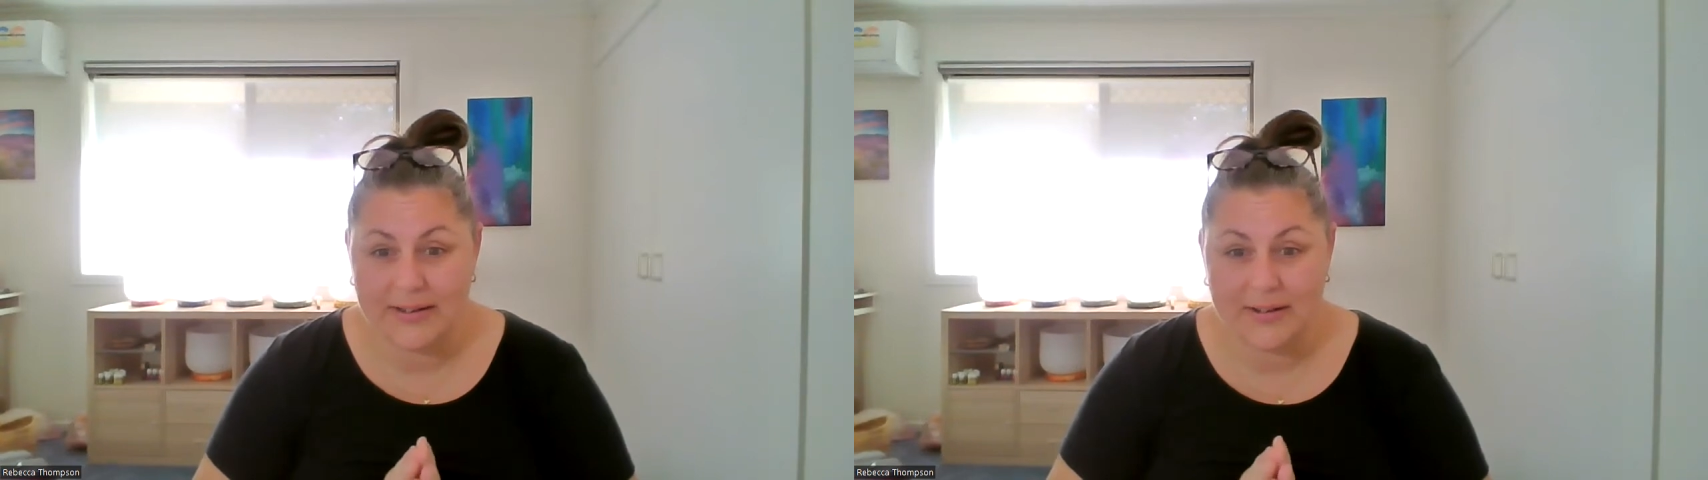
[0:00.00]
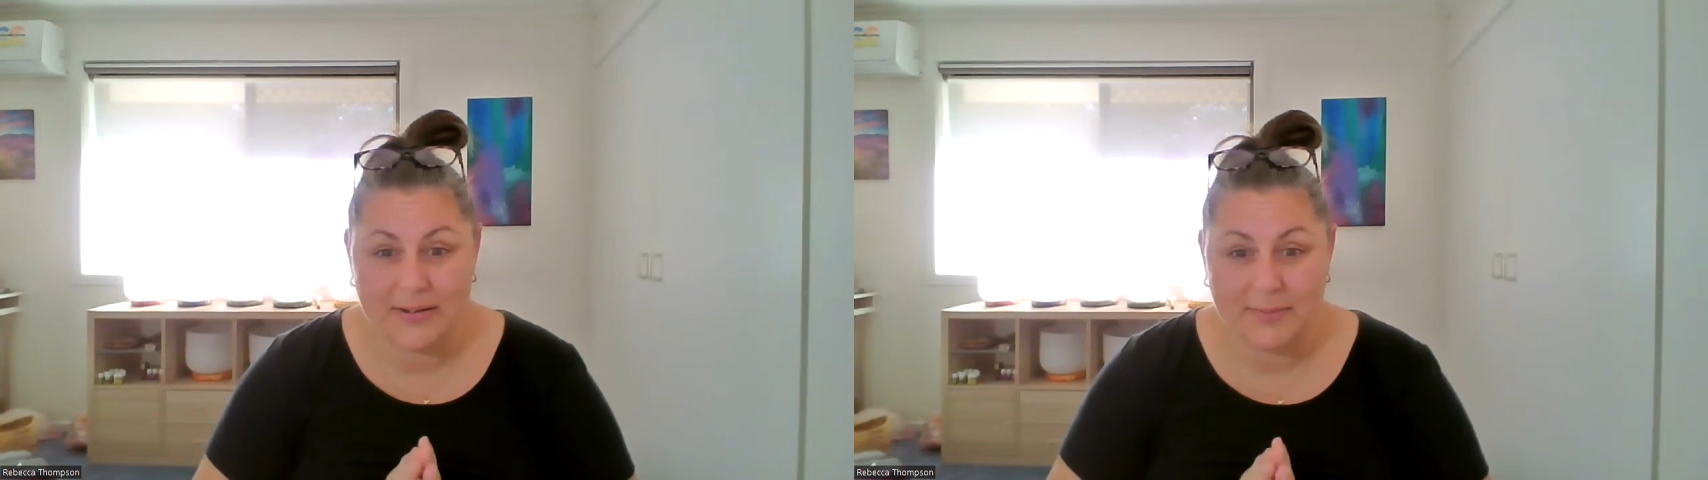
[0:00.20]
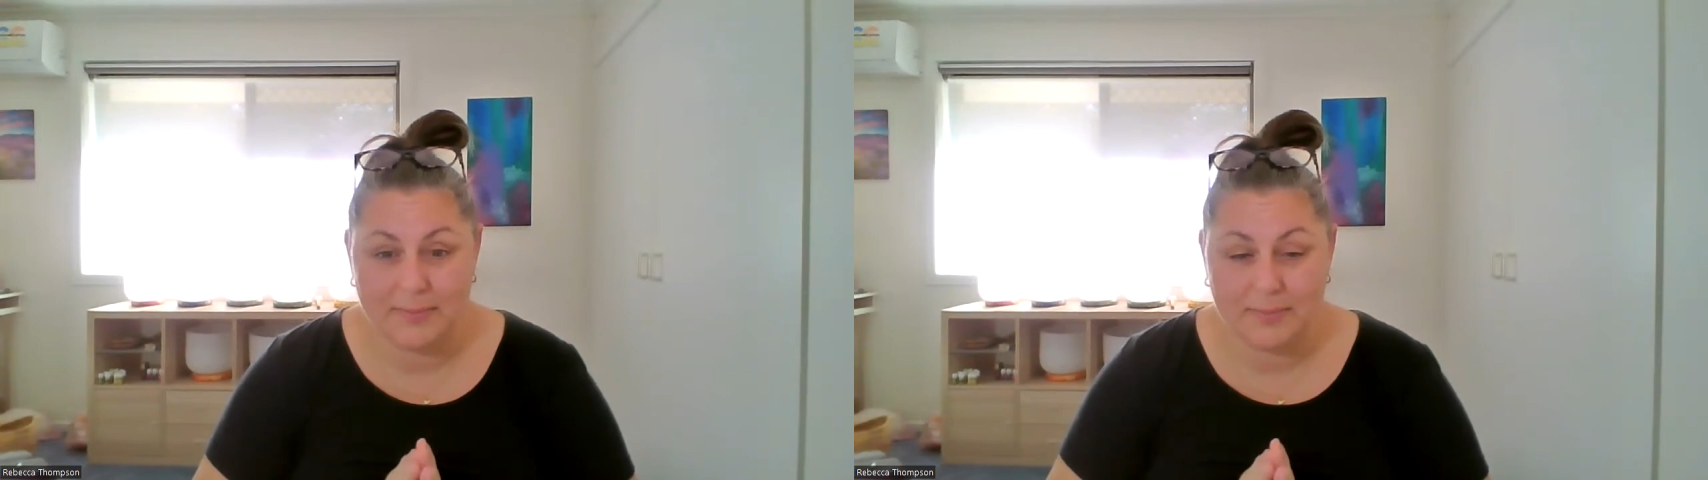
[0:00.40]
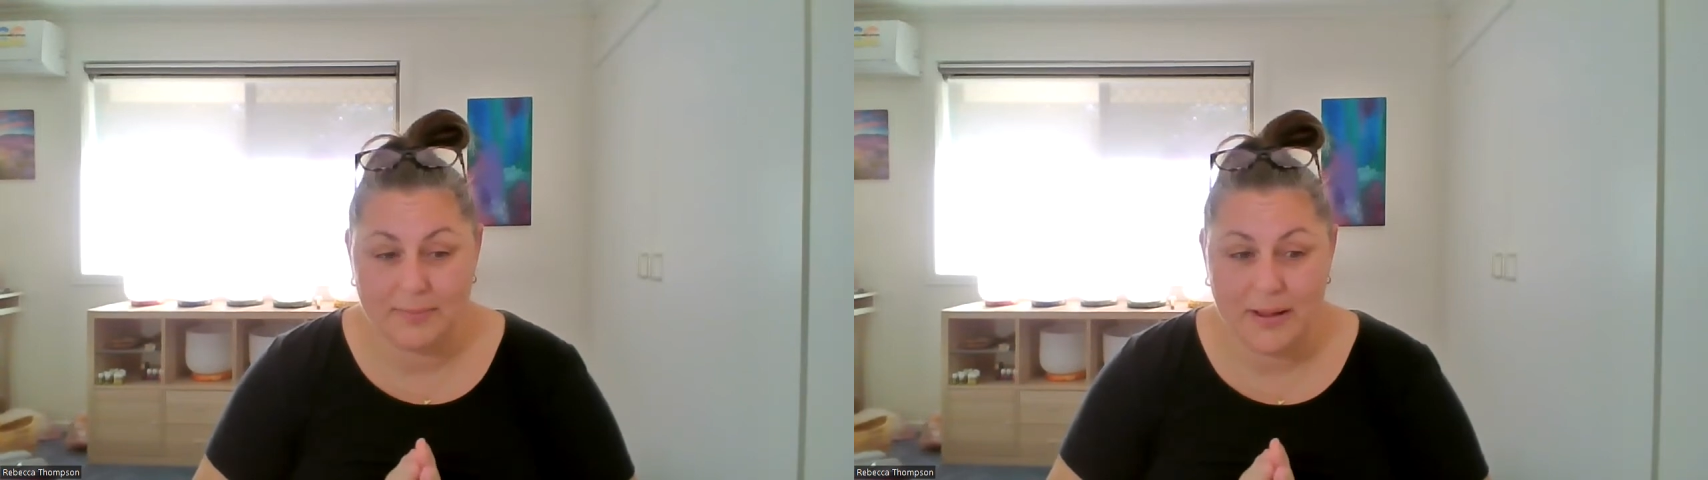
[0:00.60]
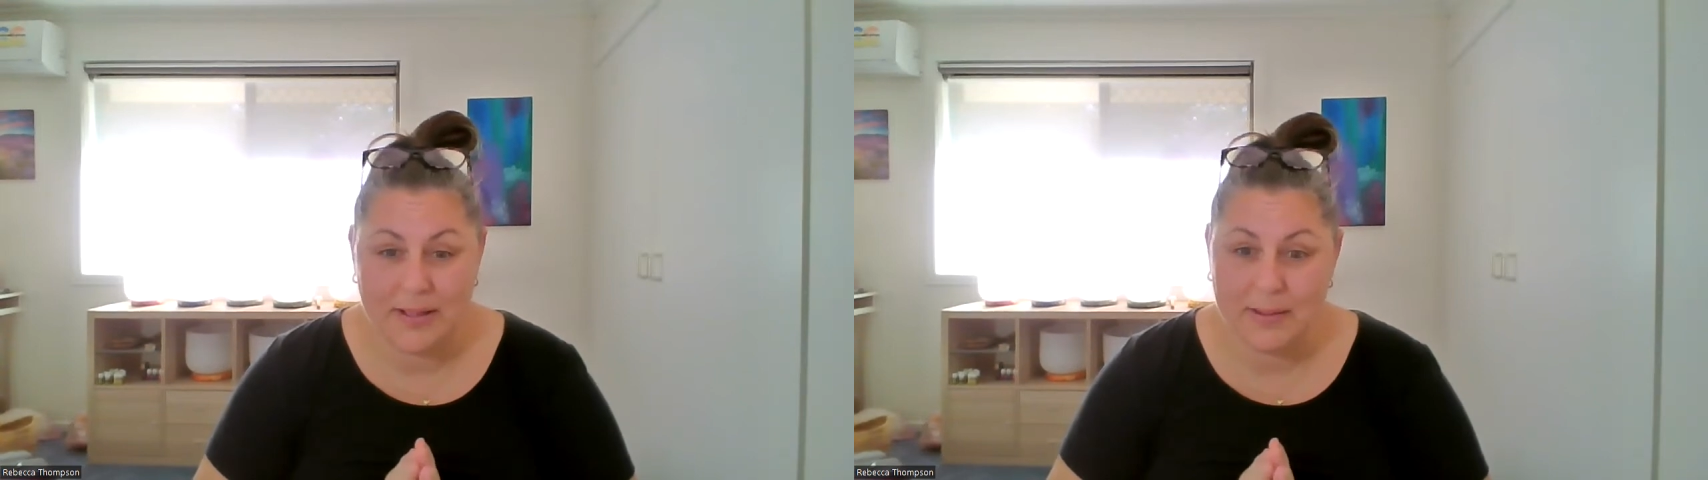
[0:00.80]
to
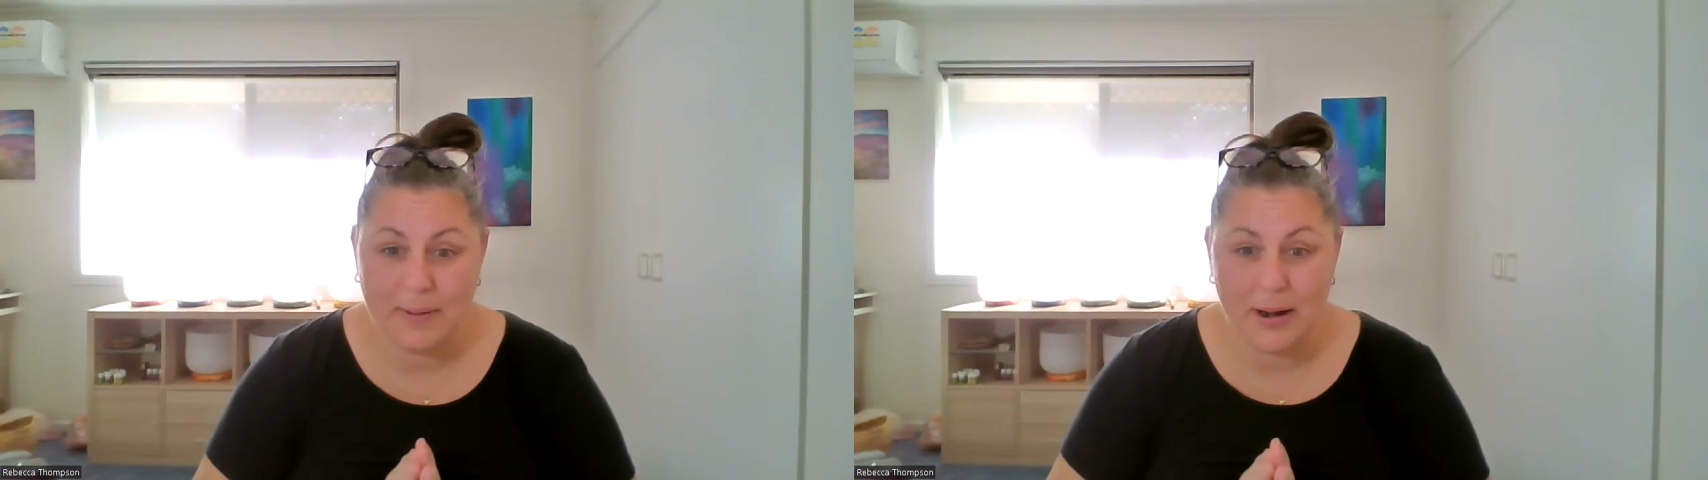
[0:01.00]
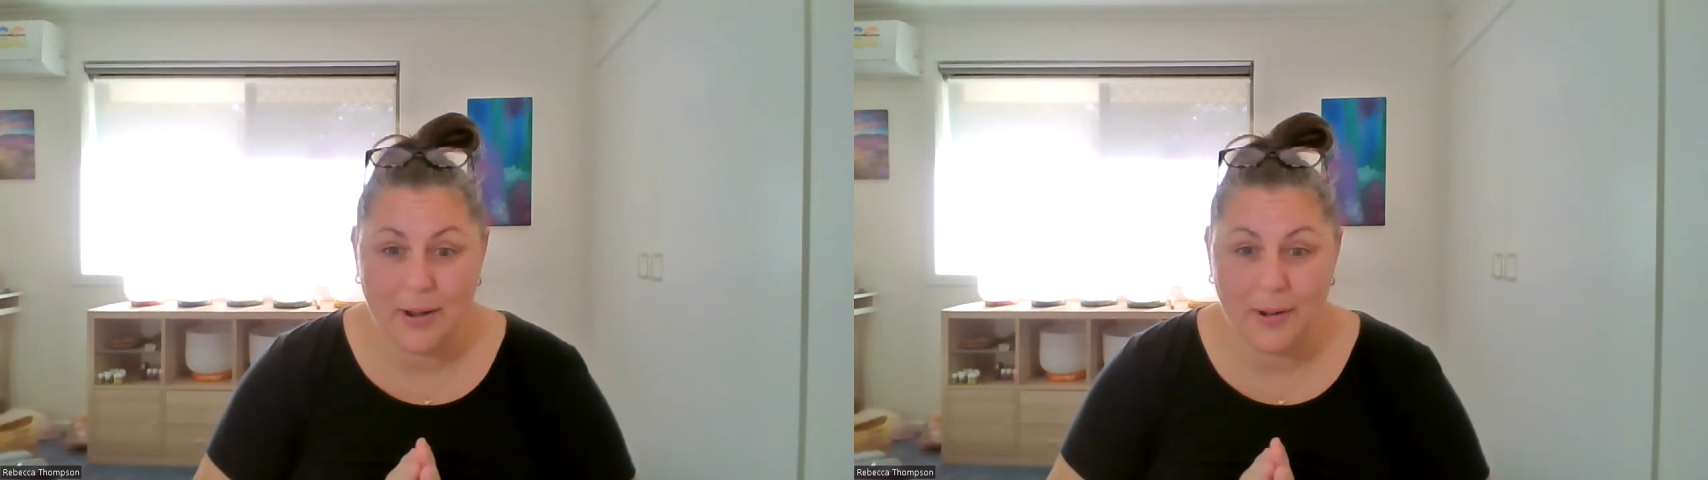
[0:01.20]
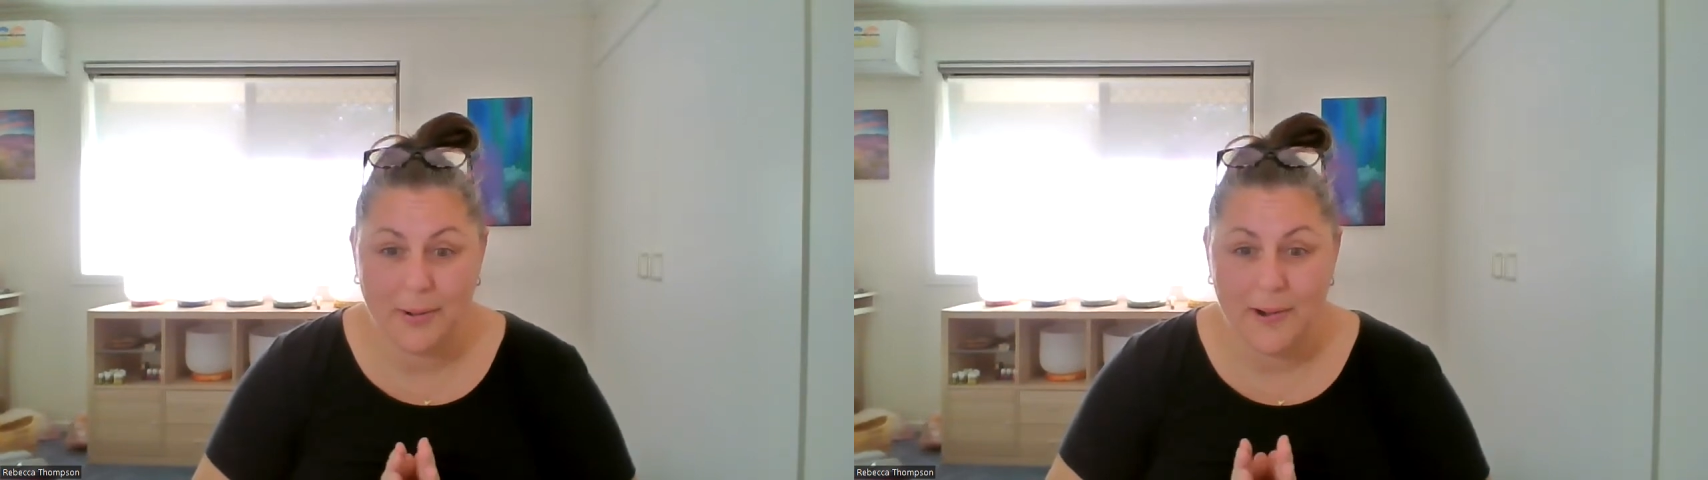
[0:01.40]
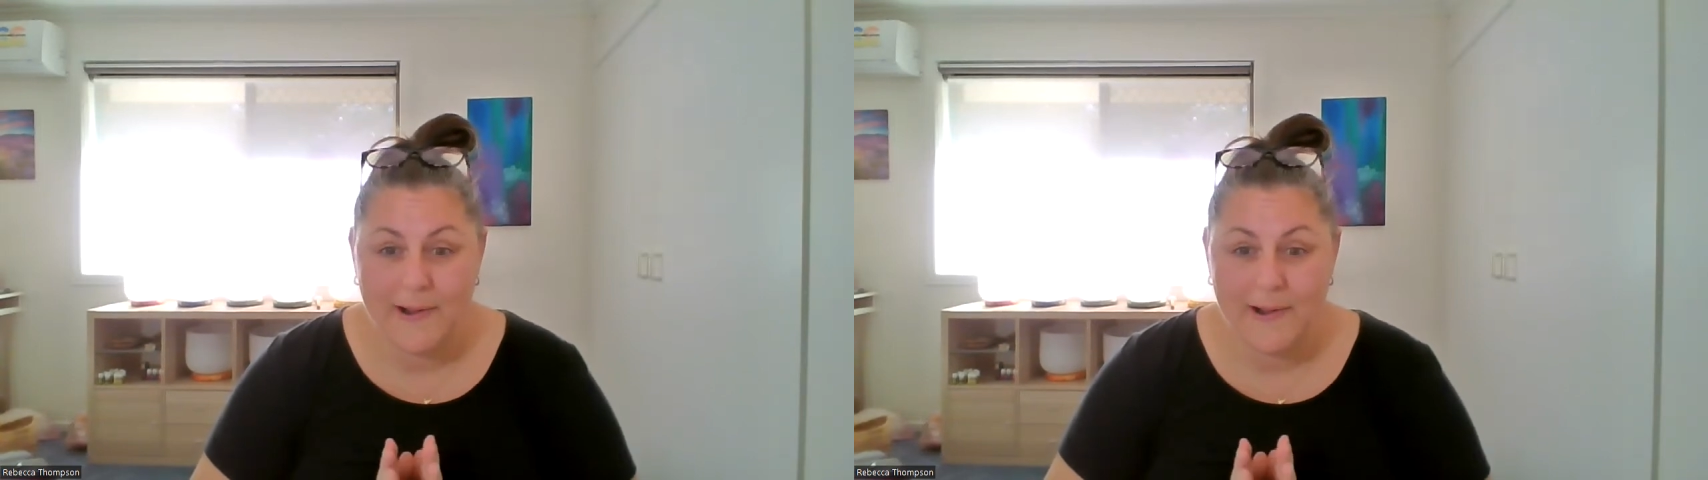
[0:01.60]
hit the pillow.